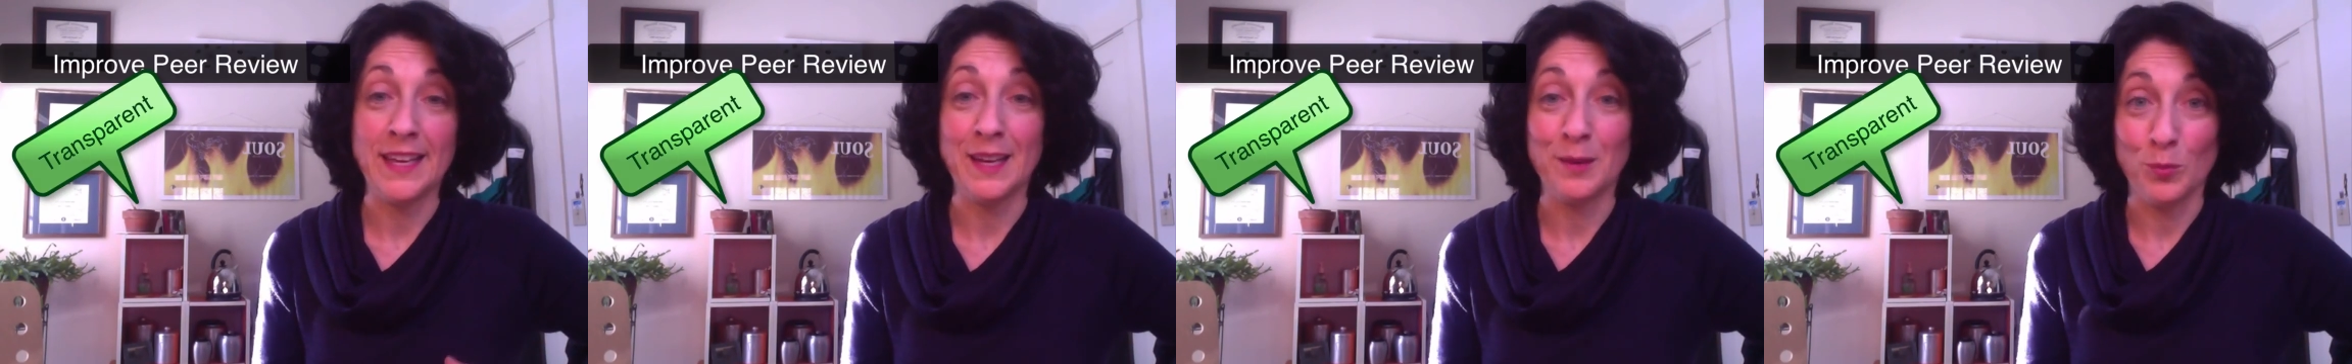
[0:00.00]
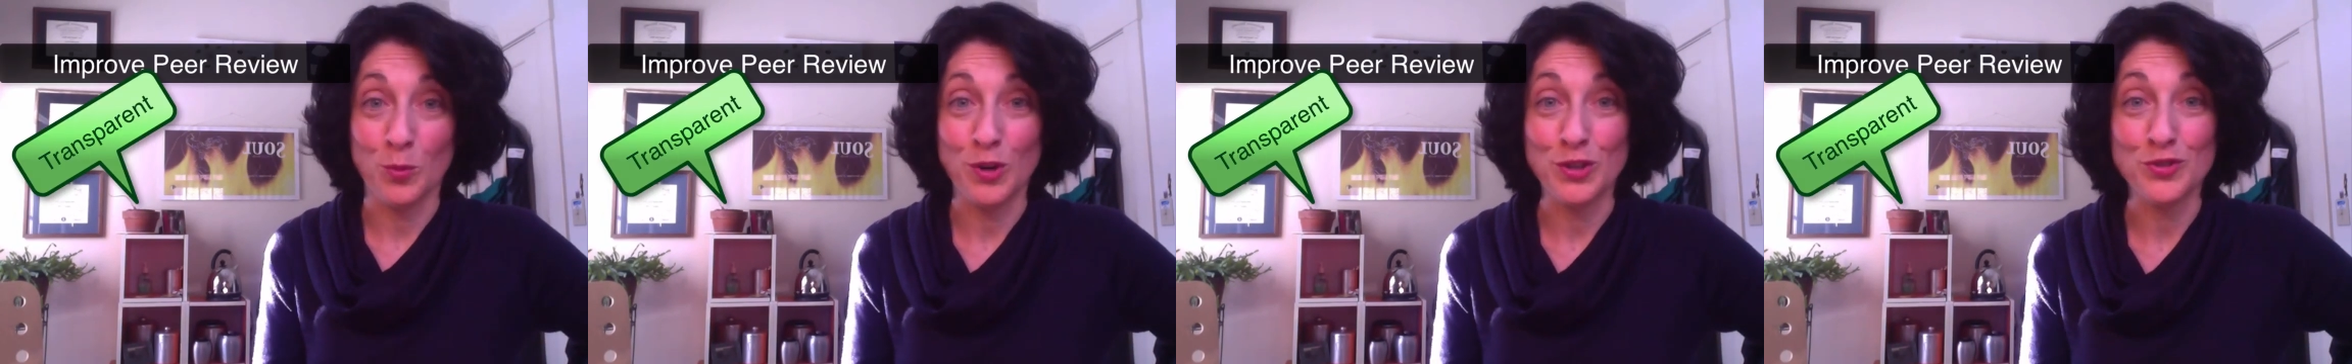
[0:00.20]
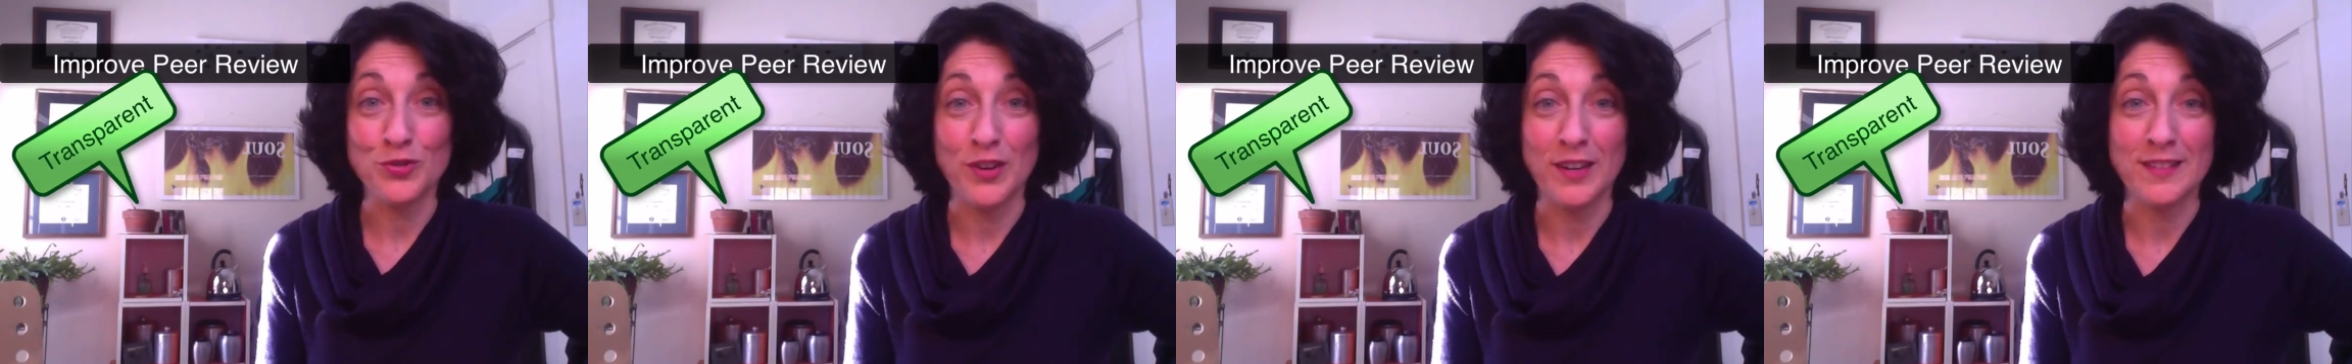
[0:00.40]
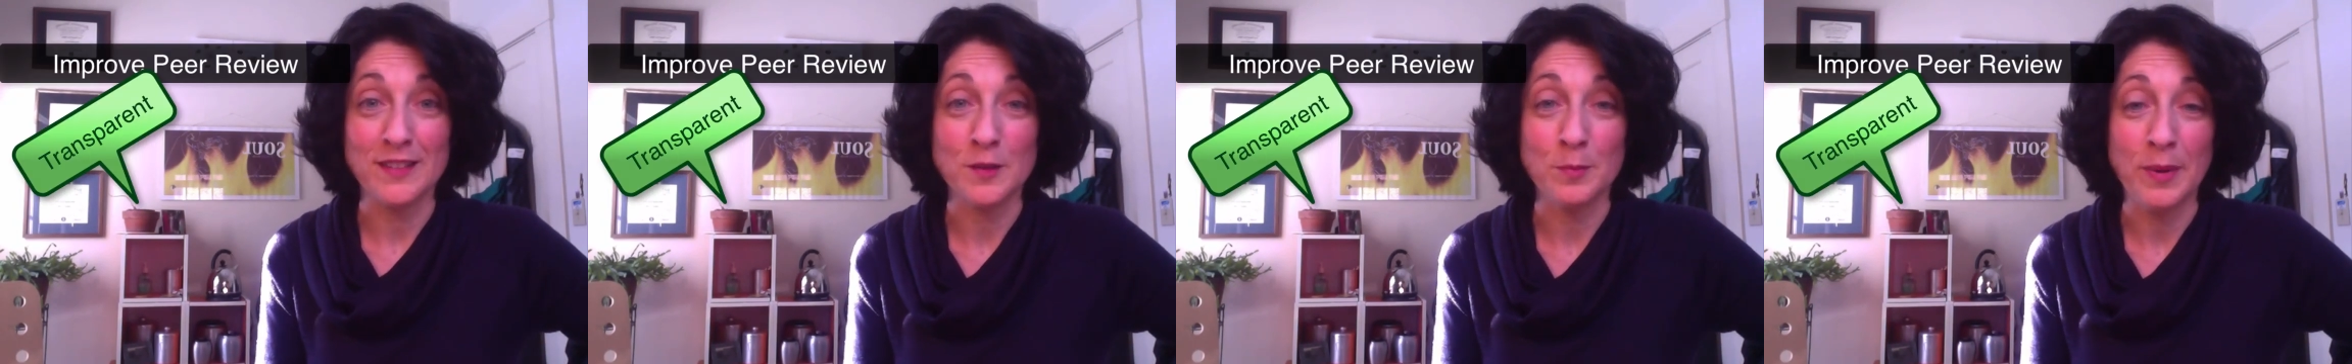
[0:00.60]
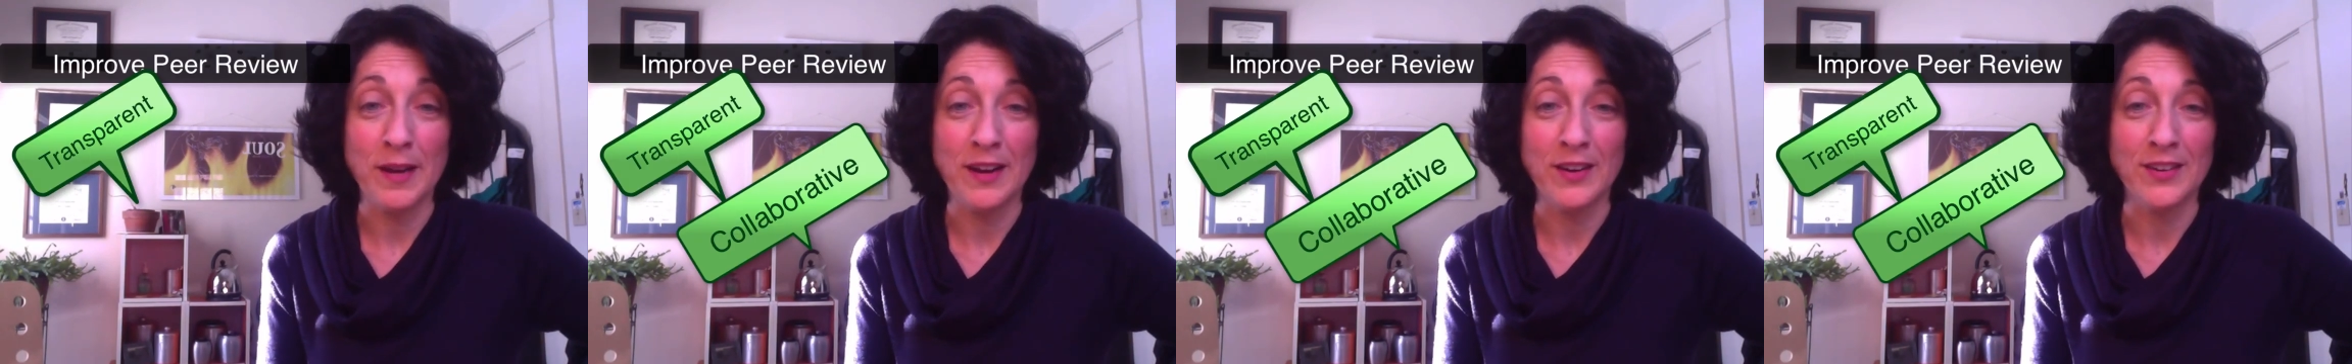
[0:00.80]
it more
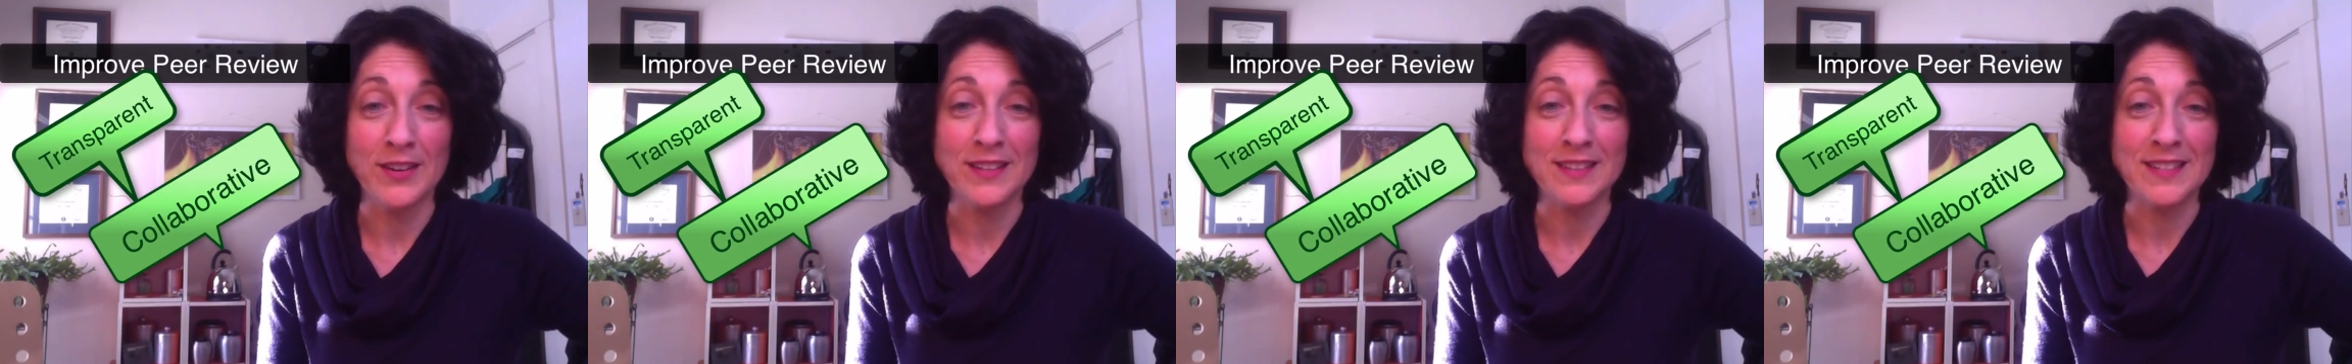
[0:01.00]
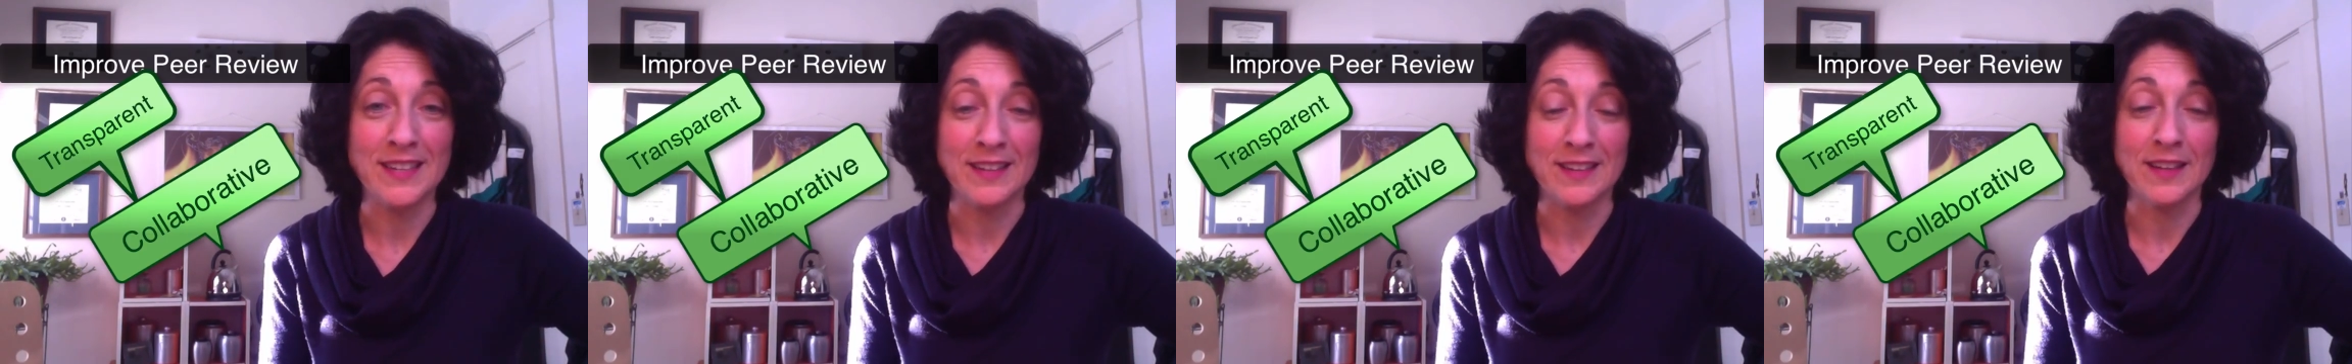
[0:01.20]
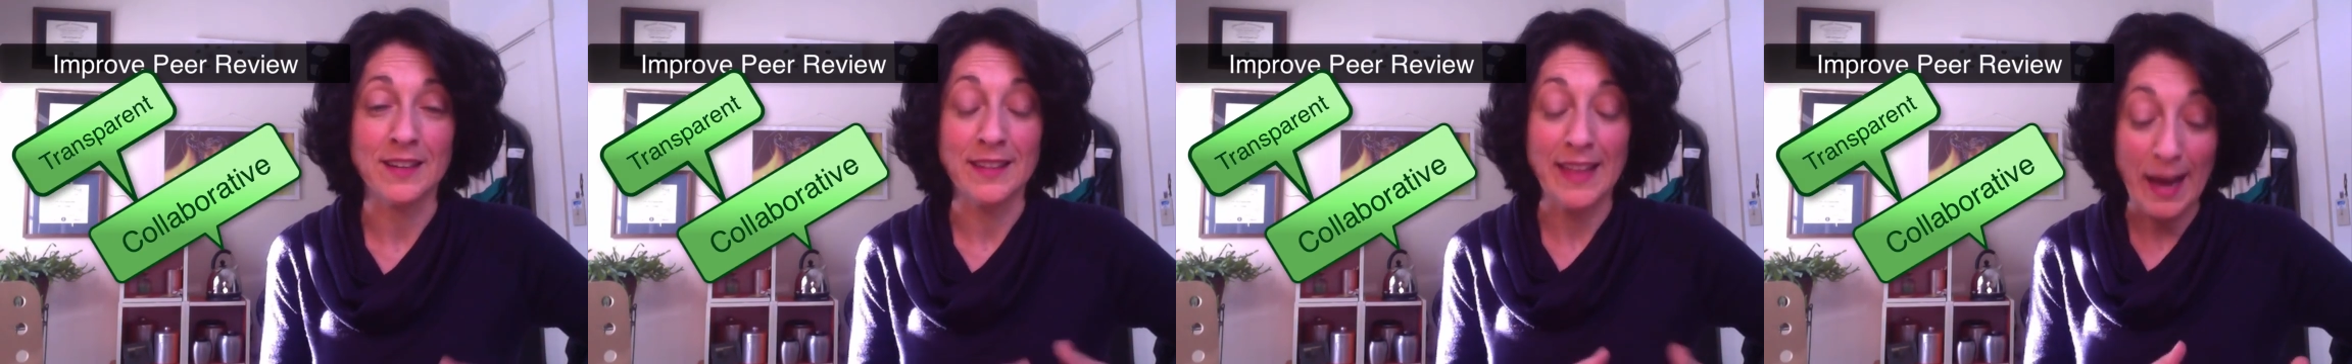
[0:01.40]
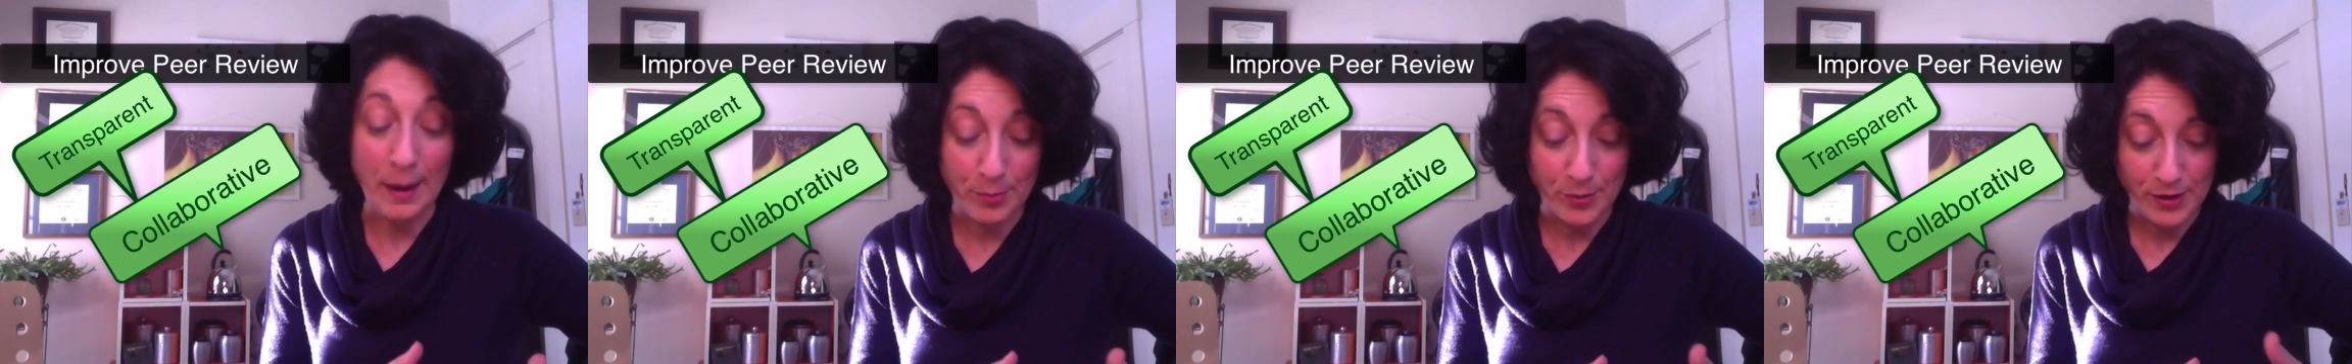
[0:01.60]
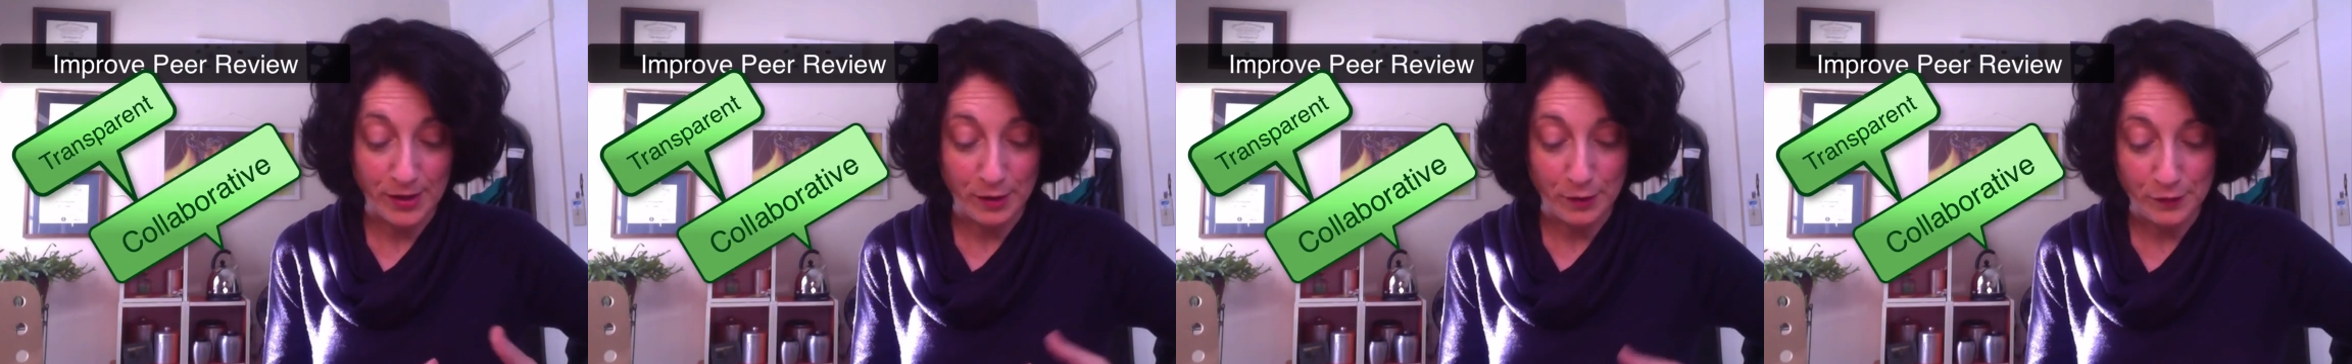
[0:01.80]
transparent and
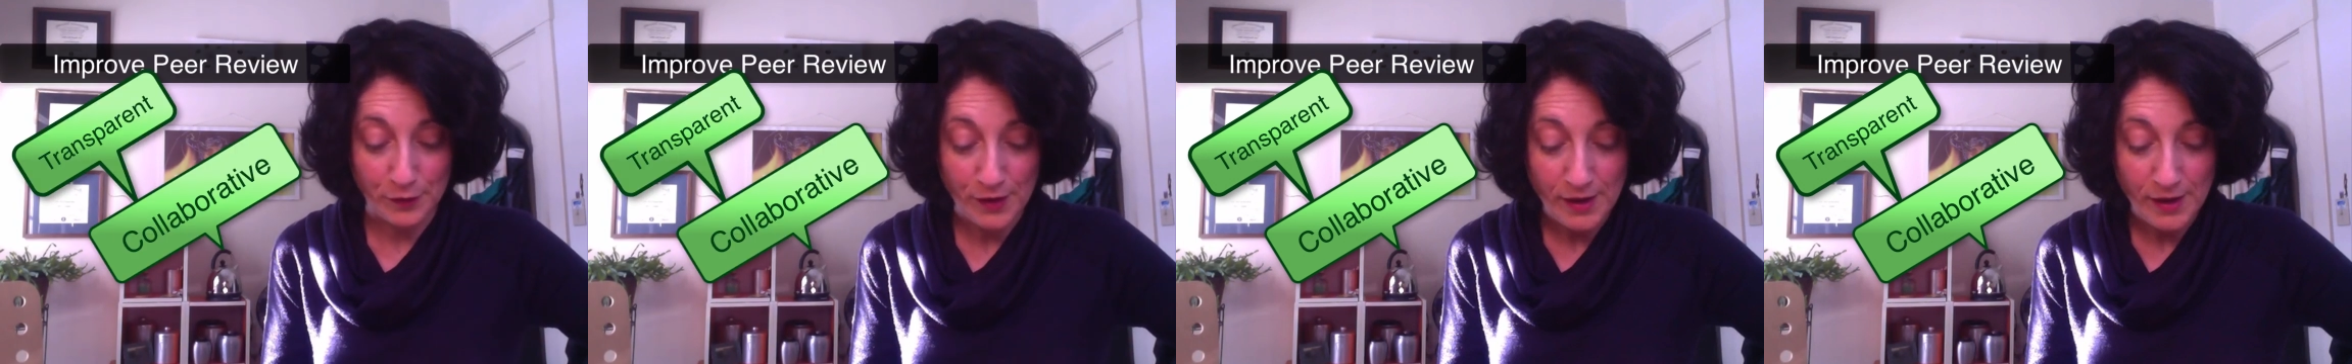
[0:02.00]
collaborative.